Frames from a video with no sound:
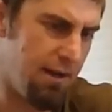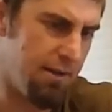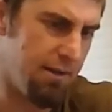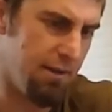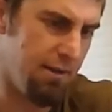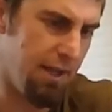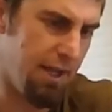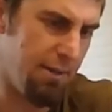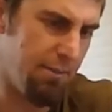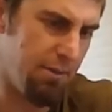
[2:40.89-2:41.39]
on
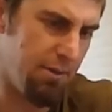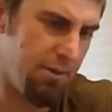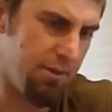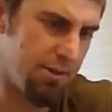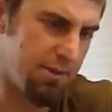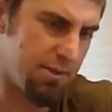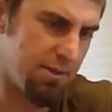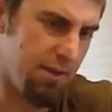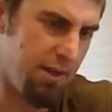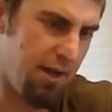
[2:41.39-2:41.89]
the label,
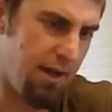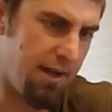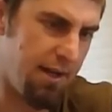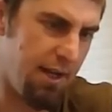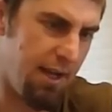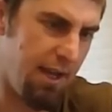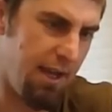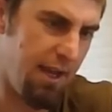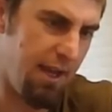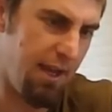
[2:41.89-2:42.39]
it's
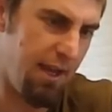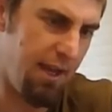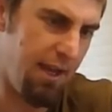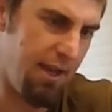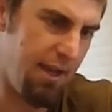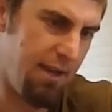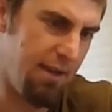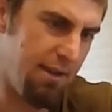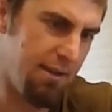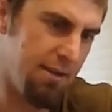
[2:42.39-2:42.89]
lot
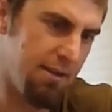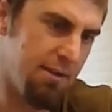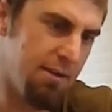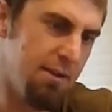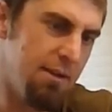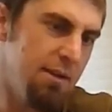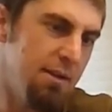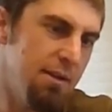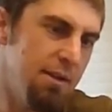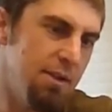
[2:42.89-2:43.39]
A
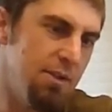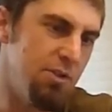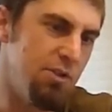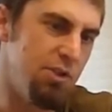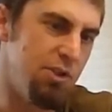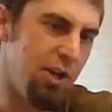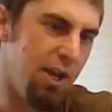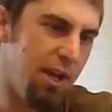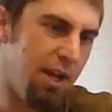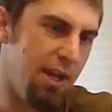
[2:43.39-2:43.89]

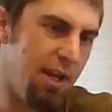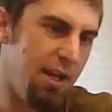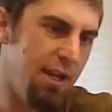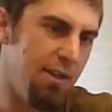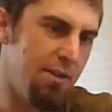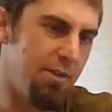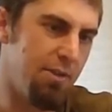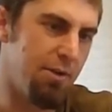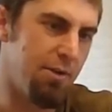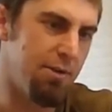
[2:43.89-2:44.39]

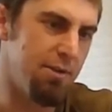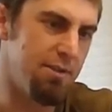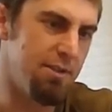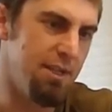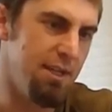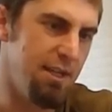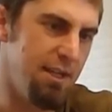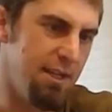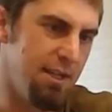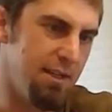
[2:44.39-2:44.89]
J
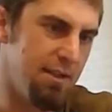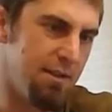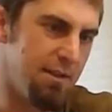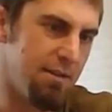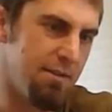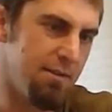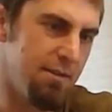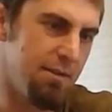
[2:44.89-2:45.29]
thirteen.